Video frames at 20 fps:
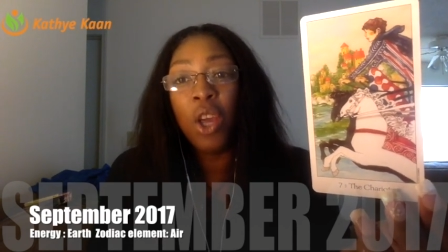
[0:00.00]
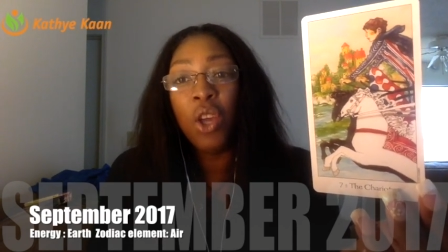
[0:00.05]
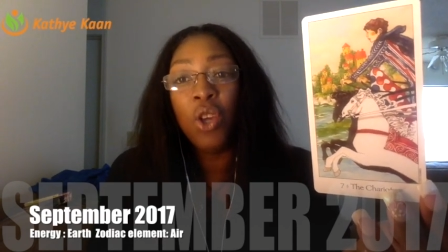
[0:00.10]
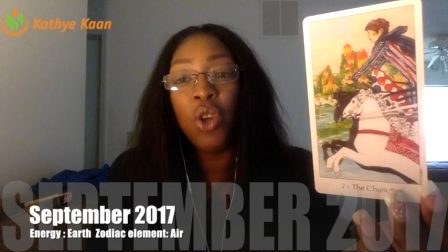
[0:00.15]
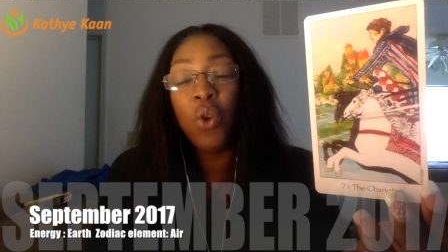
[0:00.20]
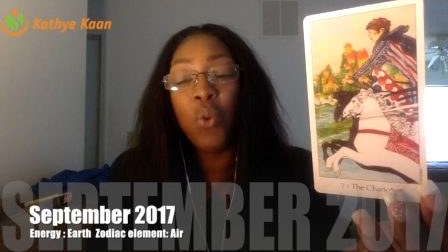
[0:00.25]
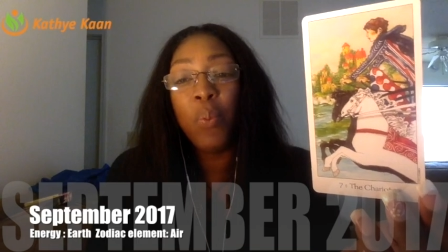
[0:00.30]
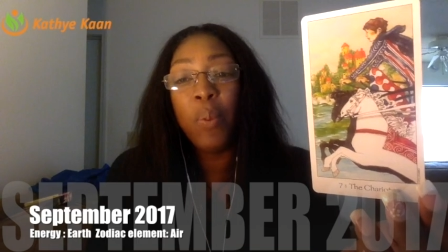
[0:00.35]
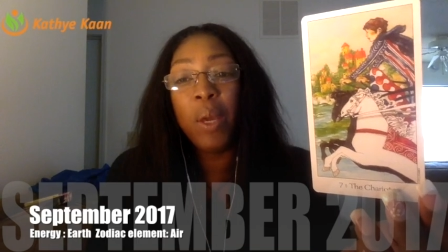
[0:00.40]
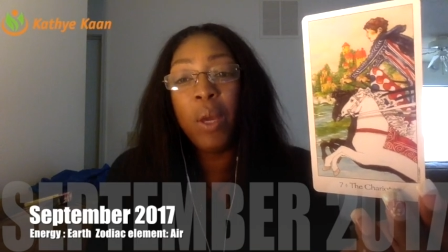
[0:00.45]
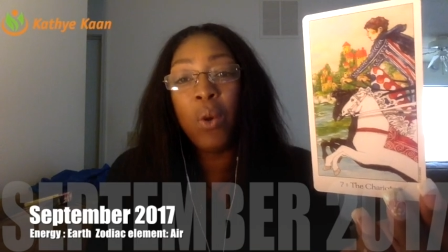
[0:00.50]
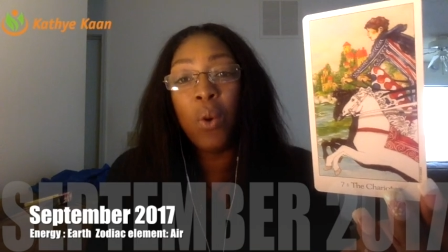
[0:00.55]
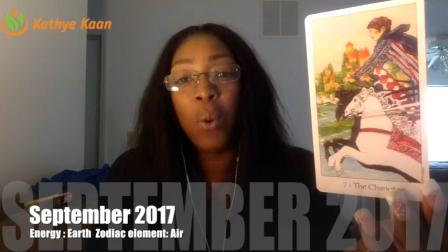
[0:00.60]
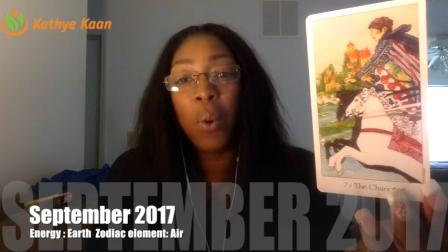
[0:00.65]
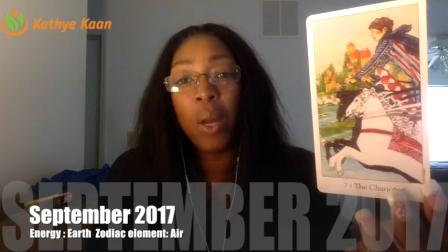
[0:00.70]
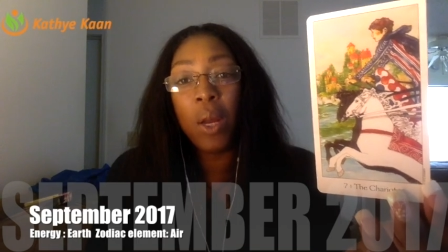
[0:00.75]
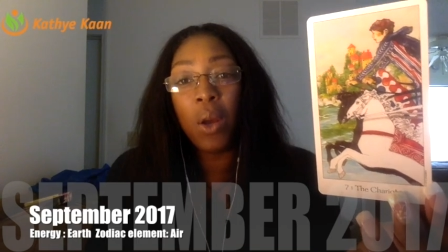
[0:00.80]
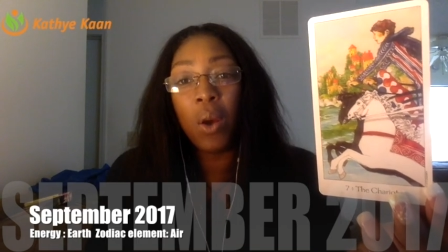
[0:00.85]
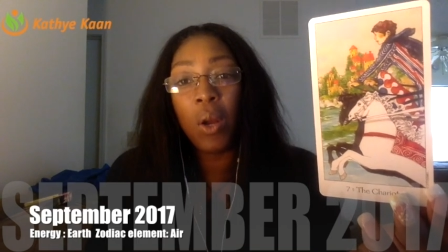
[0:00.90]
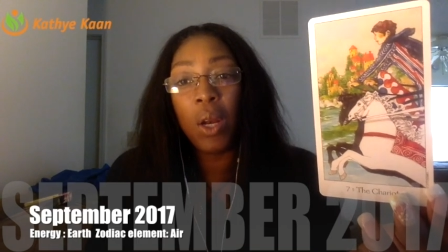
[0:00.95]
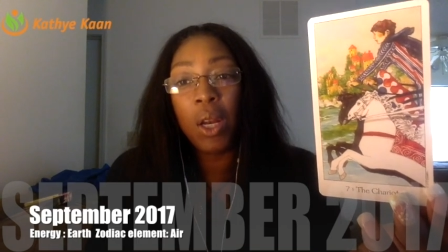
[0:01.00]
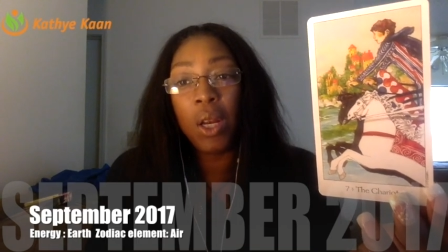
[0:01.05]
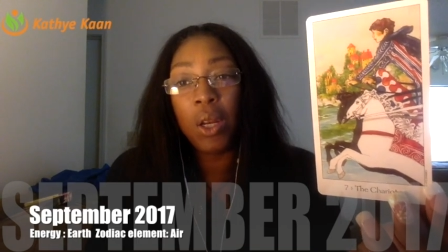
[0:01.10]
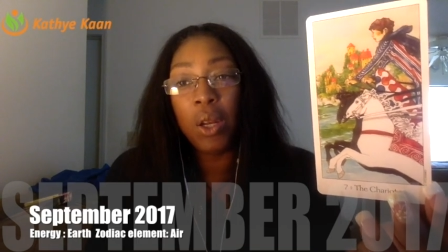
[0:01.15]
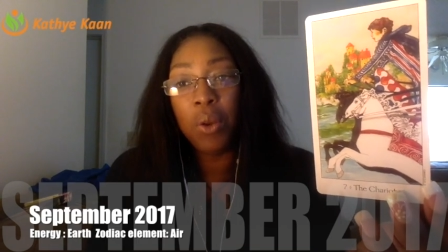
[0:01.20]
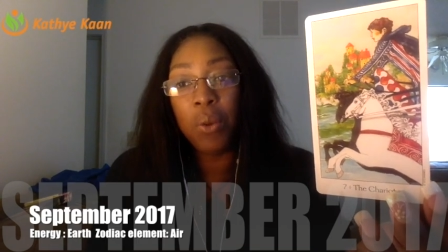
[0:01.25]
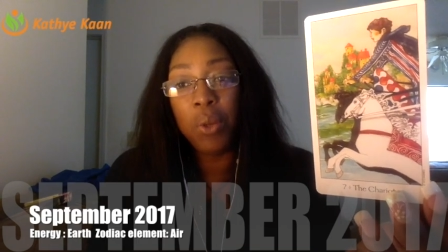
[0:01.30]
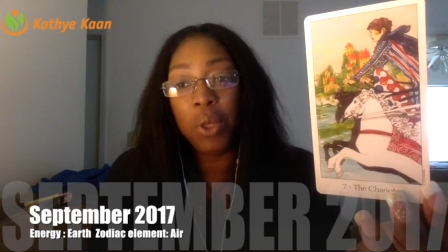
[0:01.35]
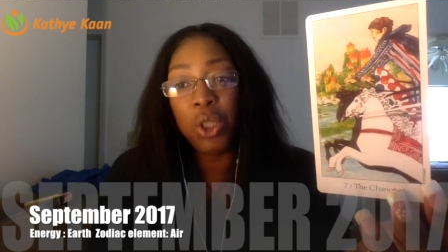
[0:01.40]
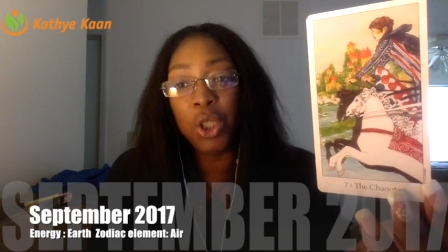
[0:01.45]
You'll be going on a
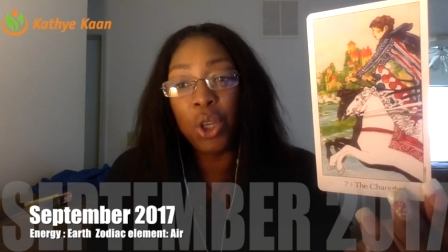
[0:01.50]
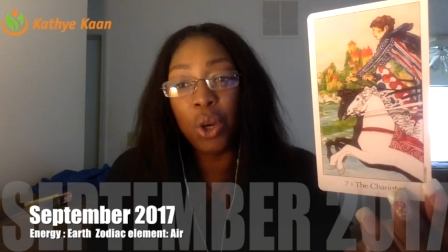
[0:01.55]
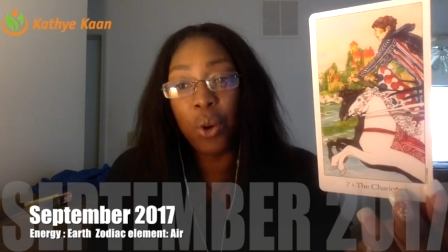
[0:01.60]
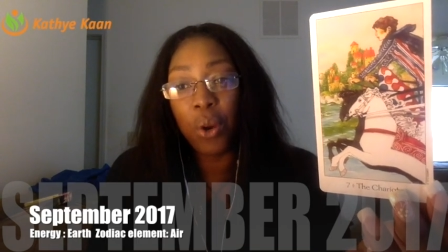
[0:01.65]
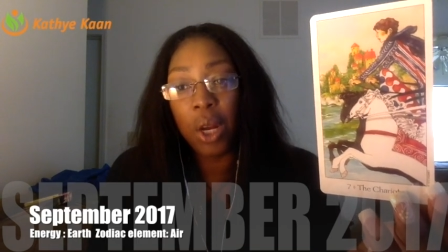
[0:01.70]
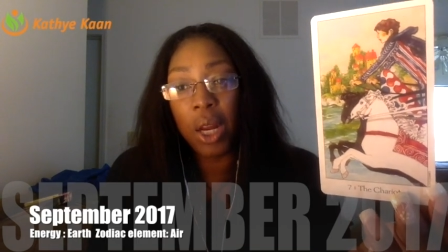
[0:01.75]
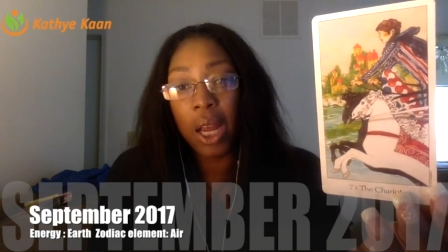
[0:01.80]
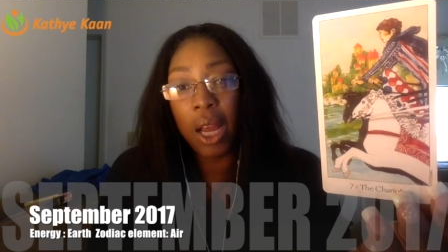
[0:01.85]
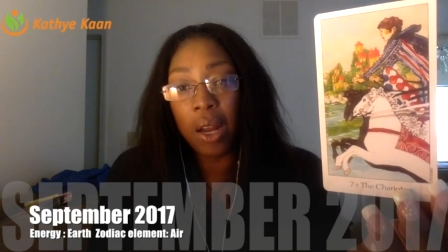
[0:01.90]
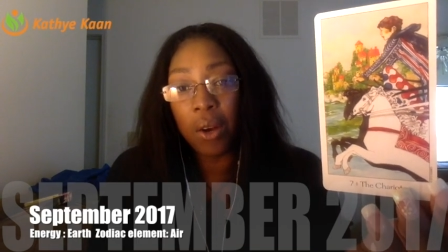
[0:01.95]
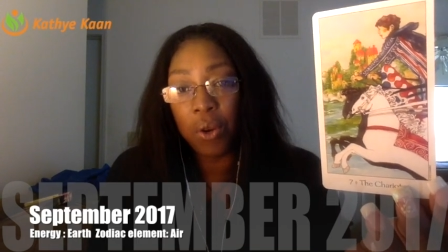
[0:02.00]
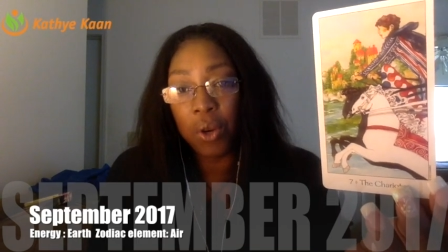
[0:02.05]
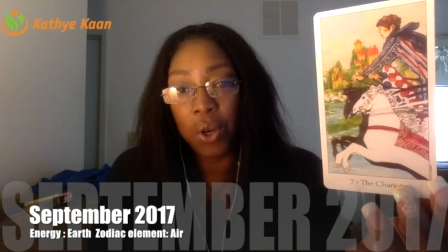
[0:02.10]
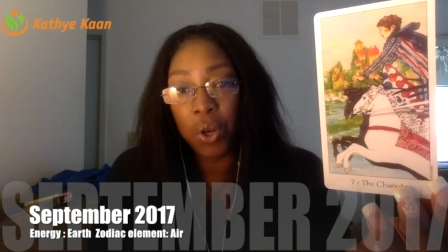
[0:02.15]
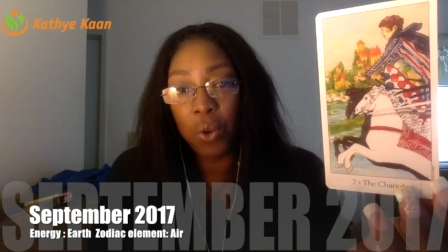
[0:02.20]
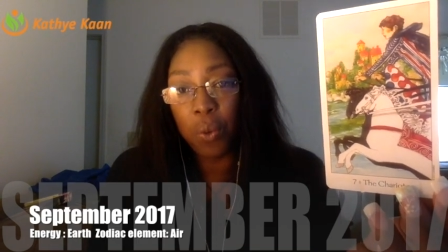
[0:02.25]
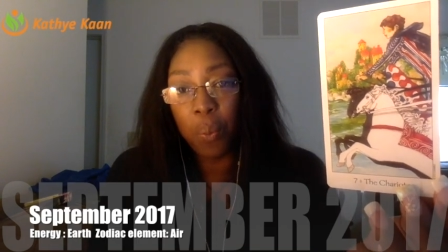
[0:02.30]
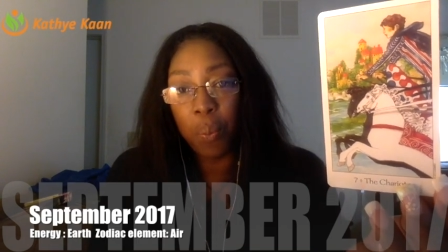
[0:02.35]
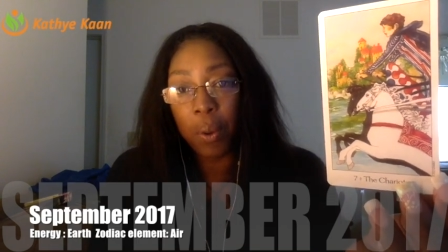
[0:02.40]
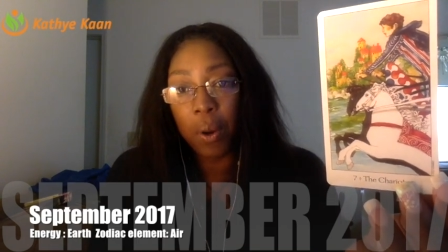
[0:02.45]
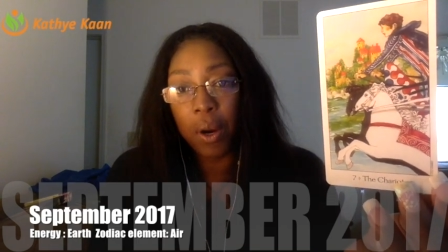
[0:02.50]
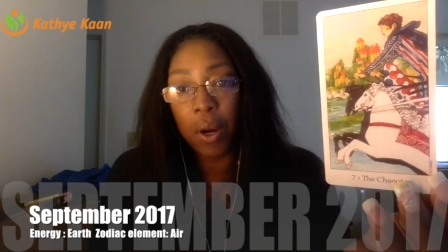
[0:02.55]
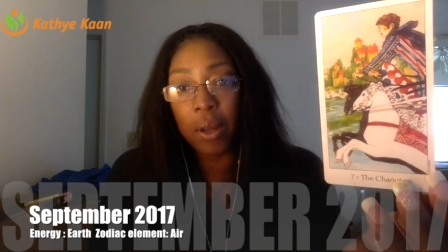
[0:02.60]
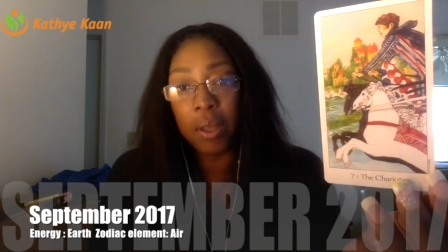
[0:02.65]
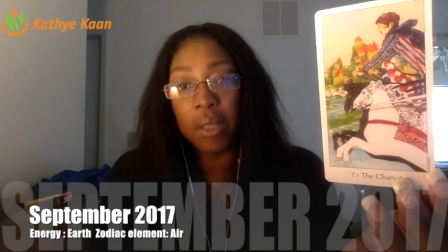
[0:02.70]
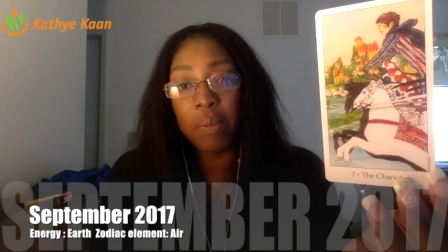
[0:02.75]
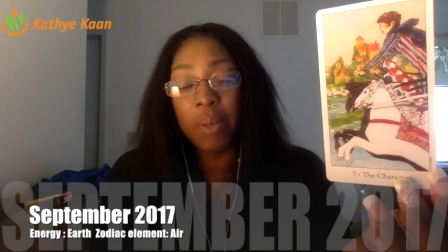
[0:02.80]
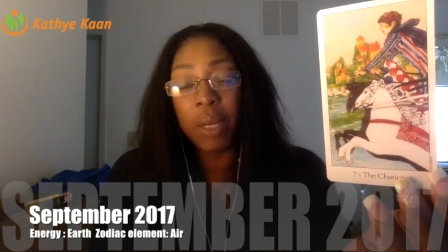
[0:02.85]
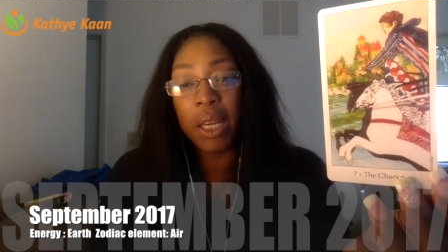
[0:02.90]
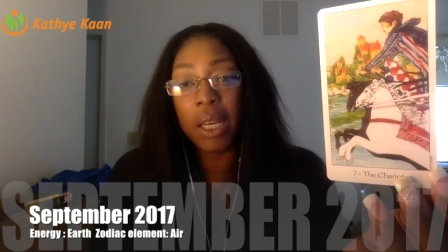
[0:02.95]
new journey and a new
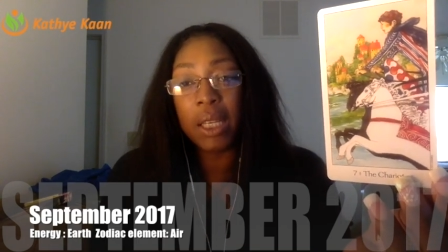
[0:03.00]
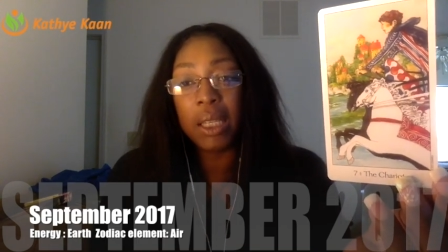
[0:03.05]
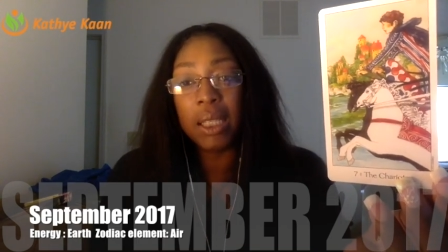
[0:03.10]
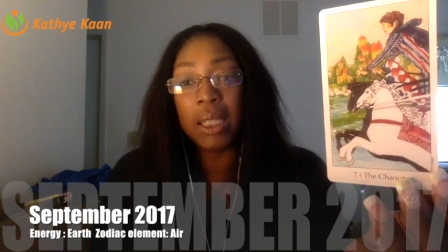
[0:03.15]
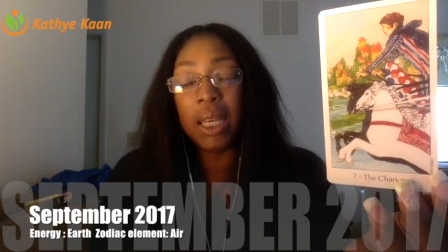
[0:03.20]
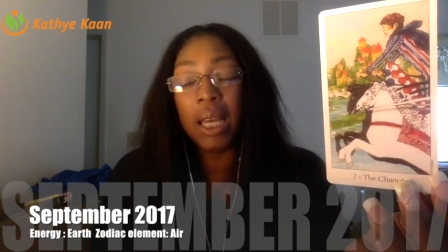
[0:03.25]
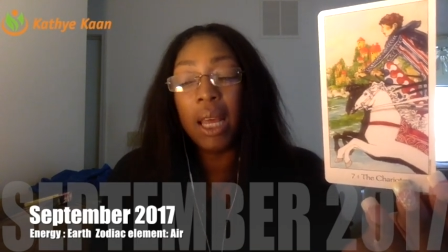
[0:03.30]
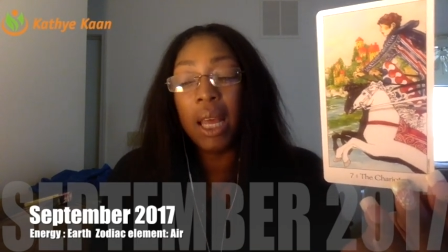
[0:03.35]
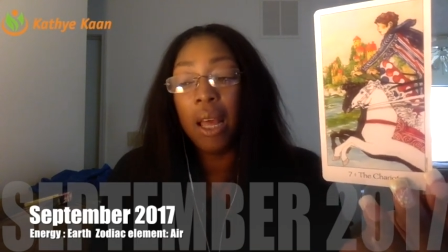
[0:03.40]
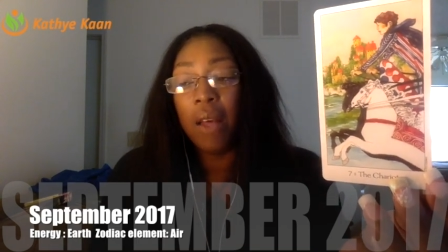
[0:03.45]
part, because